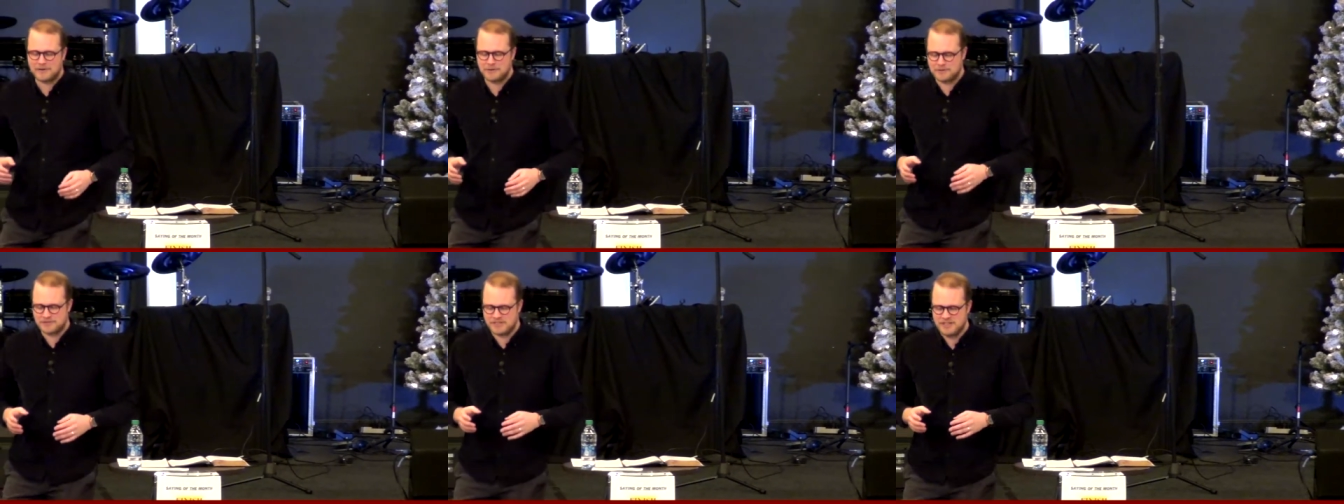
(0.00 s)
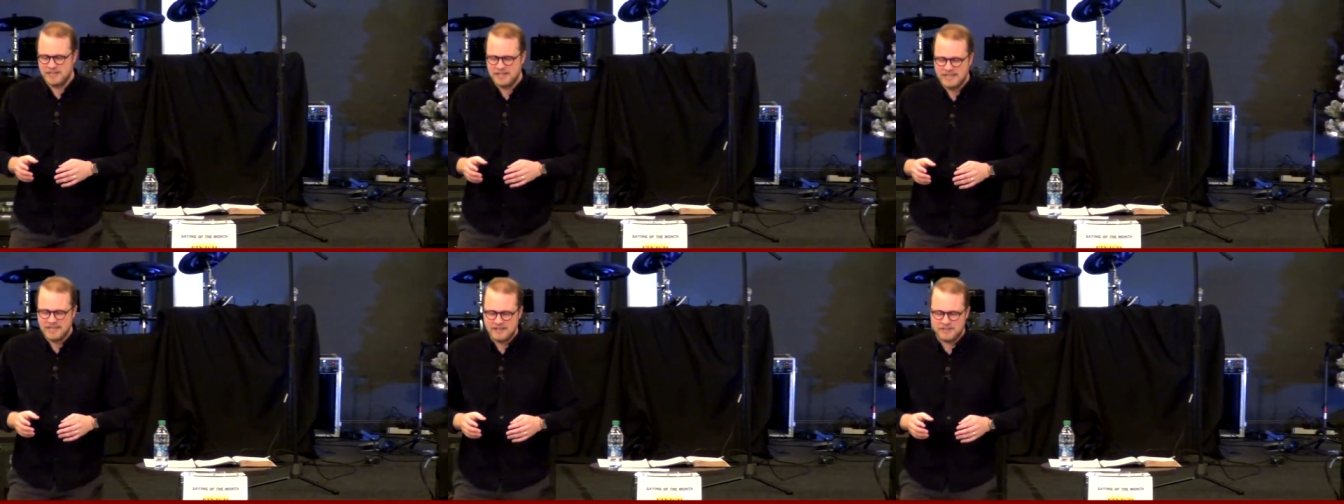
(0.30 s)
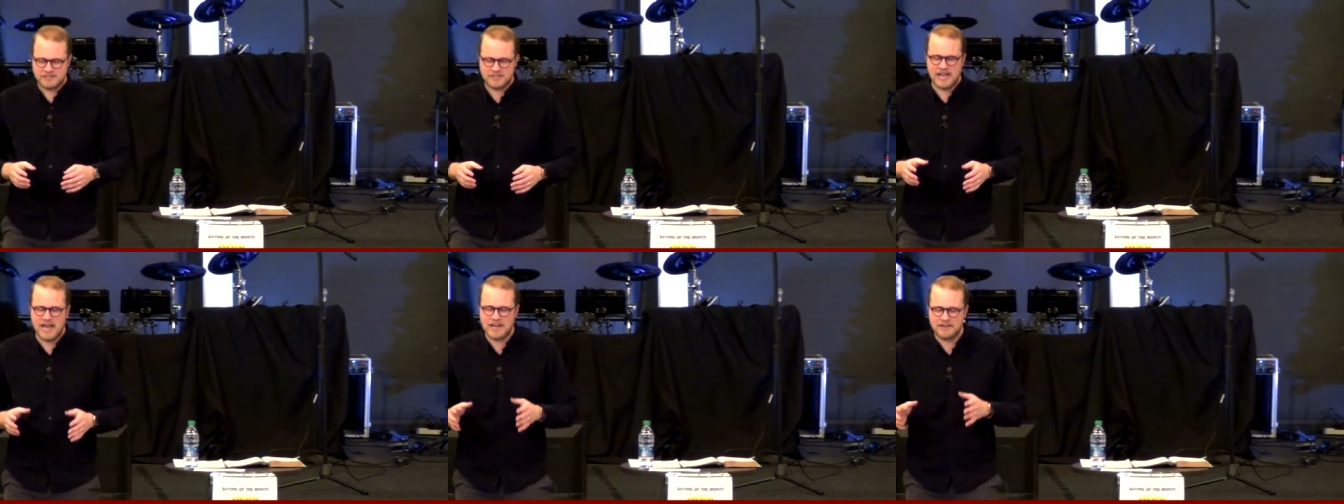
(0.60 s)
It was, it
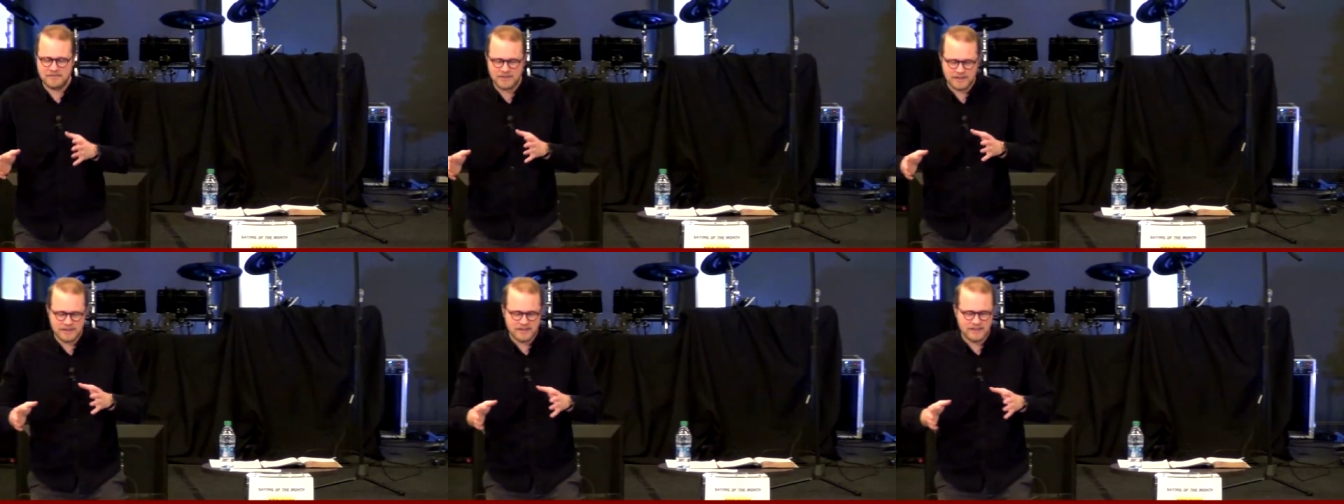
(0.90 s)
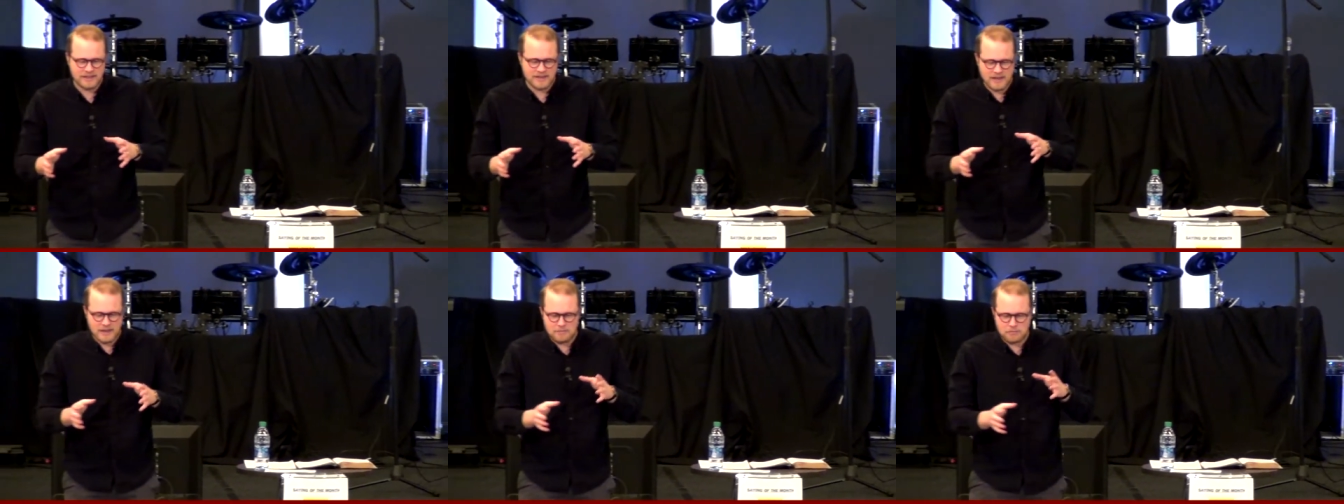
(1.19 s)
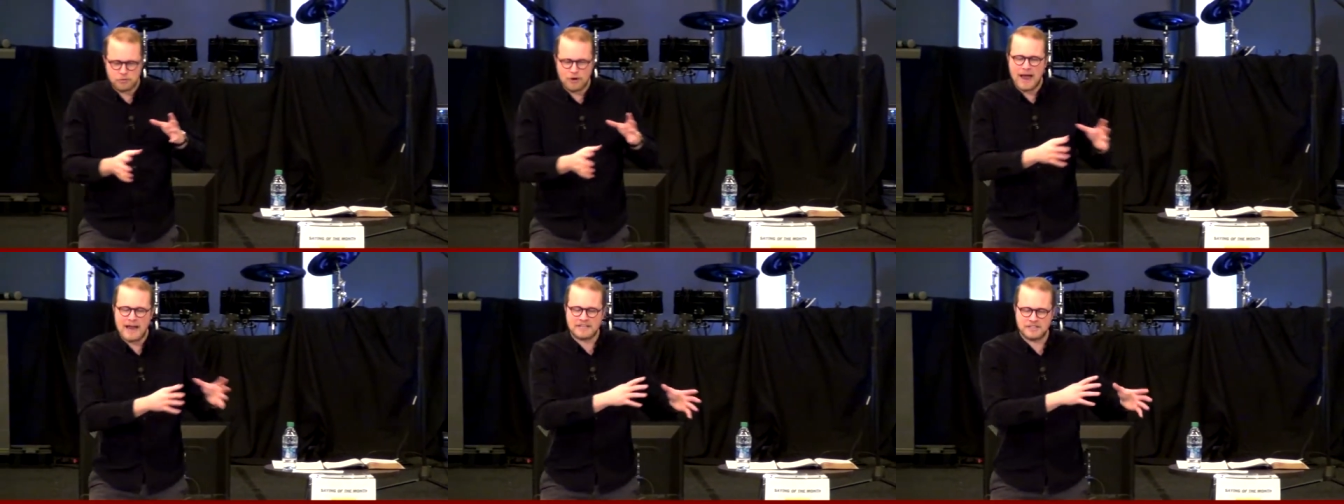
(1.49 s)
was kind of a, a
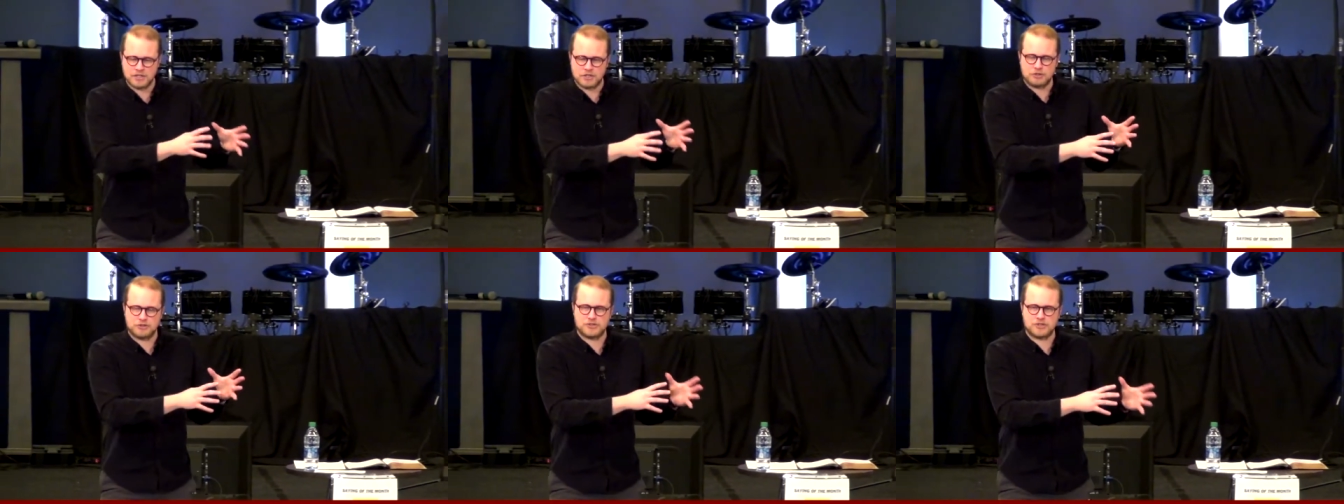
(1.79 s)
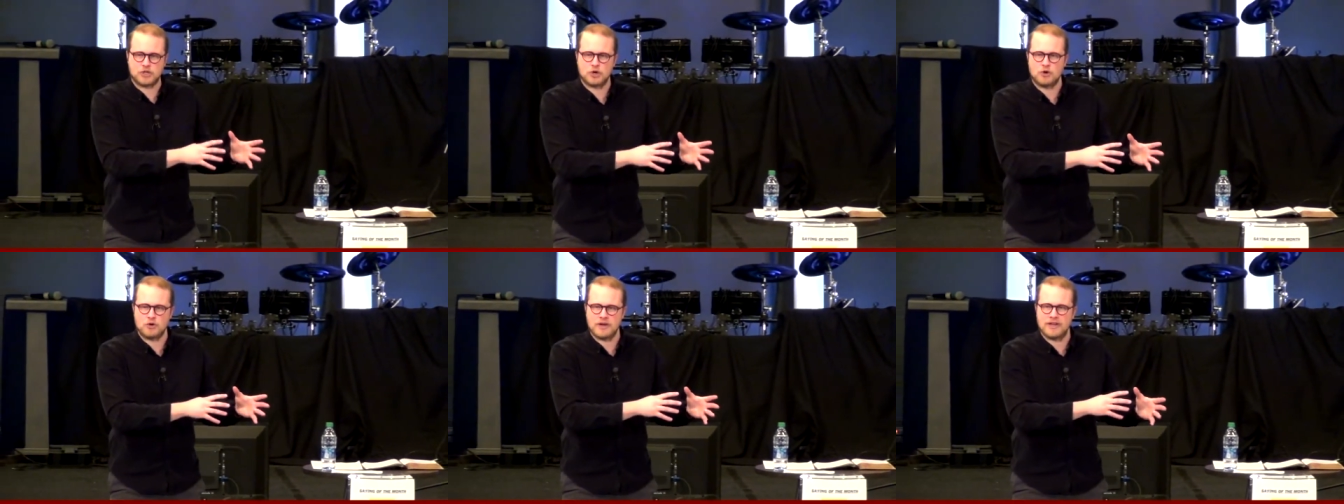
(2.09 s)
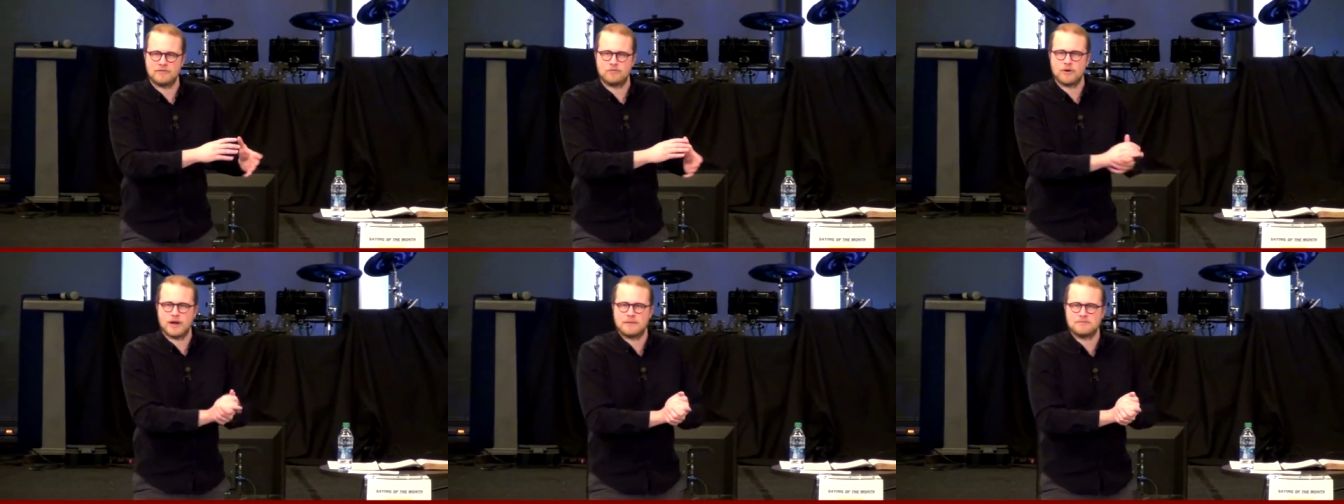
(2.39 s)
practical story
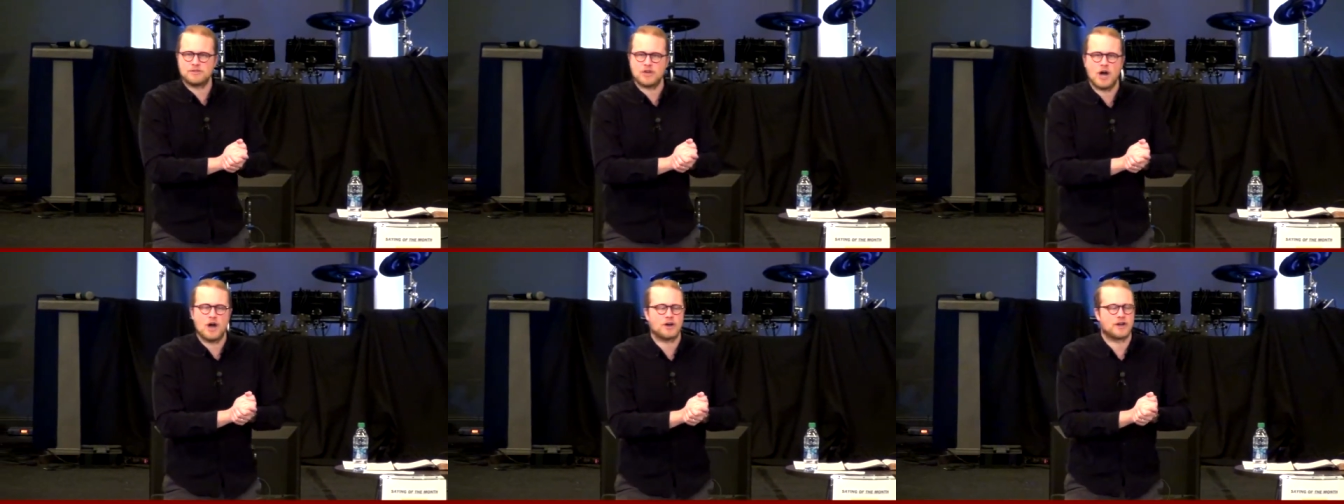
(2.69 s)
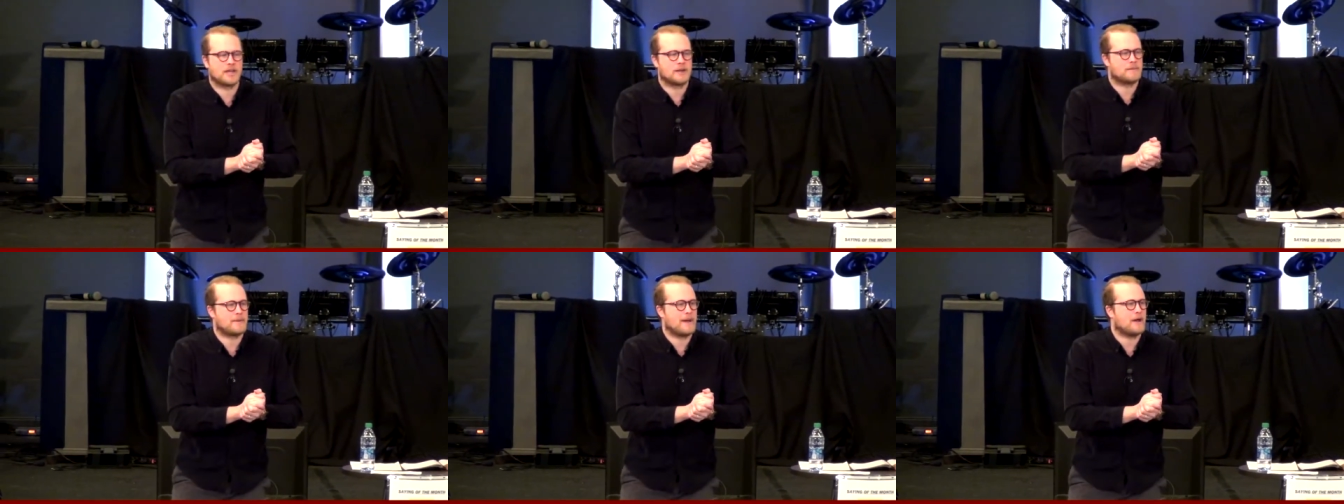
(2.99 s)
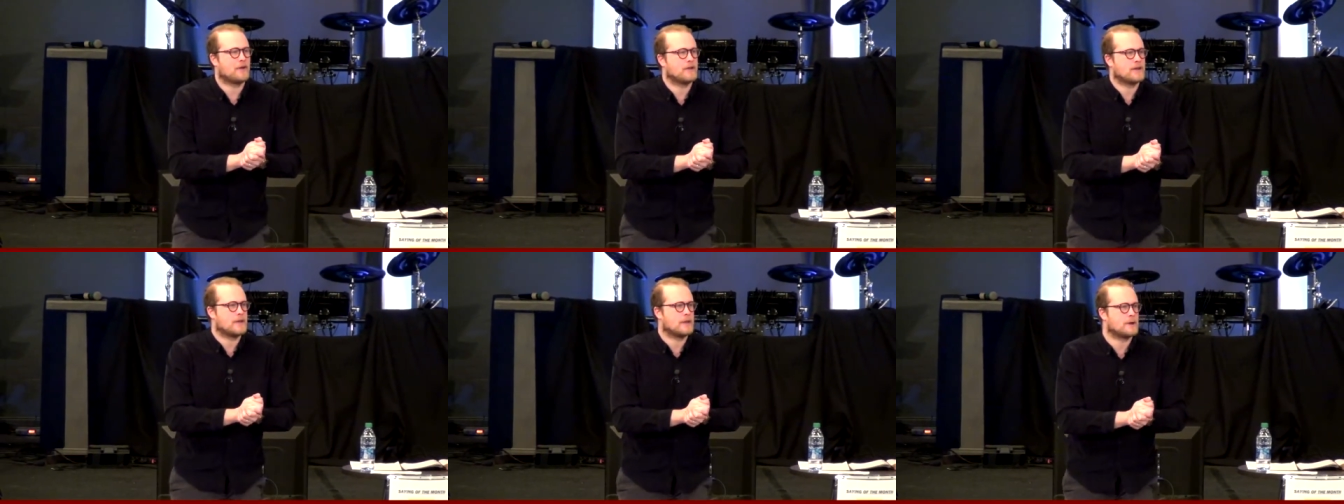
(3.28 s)
of what I'm talking
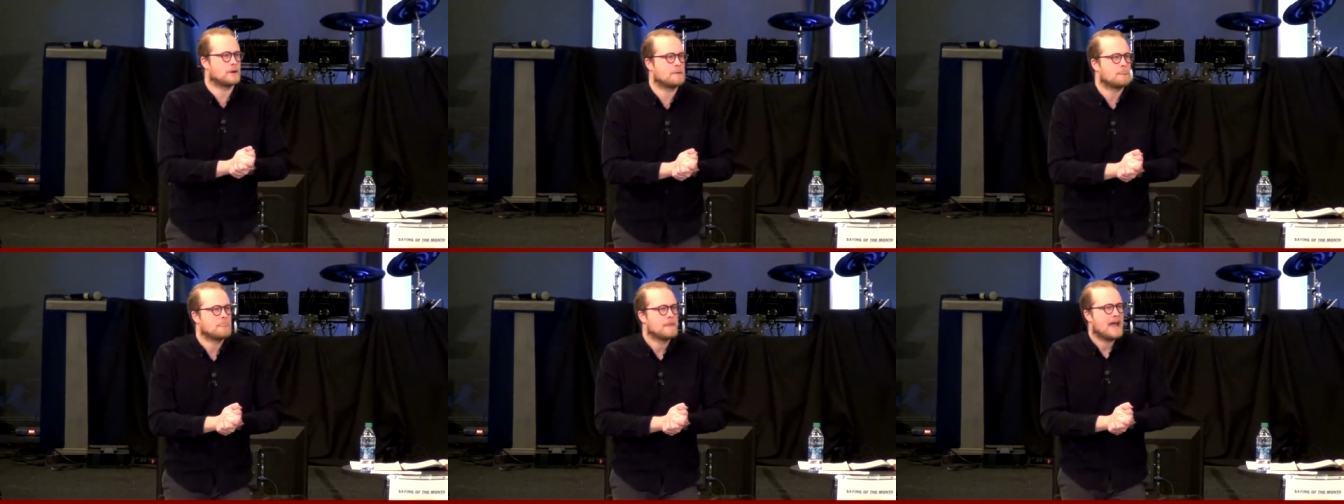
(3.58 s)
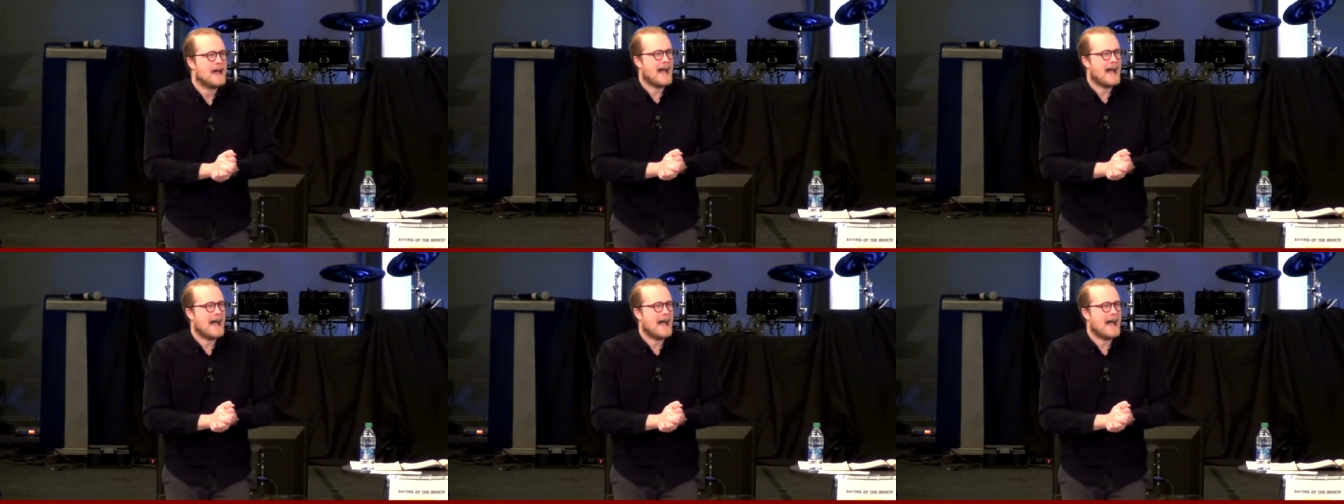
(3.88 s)
about here.